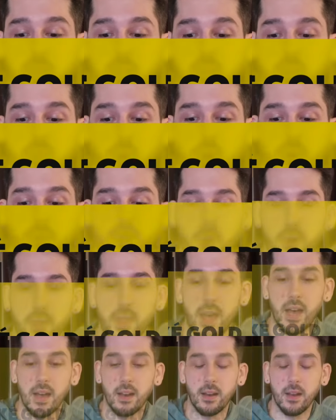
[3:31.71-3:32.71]
So for
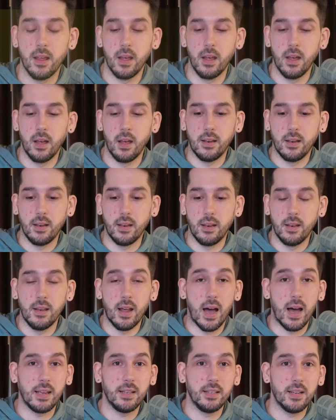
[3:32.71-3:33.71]
that
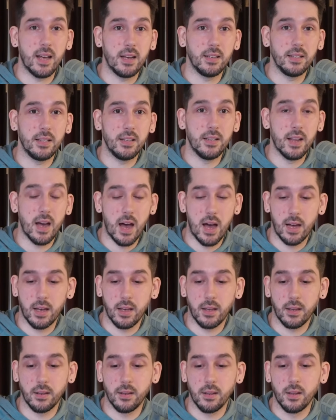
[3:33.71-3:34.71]

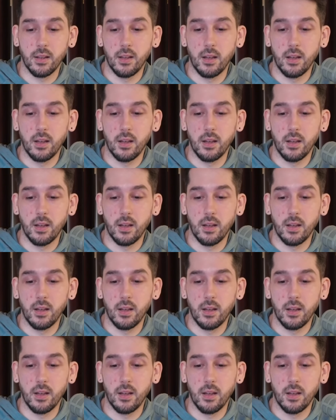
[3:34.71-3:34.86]
$9.99,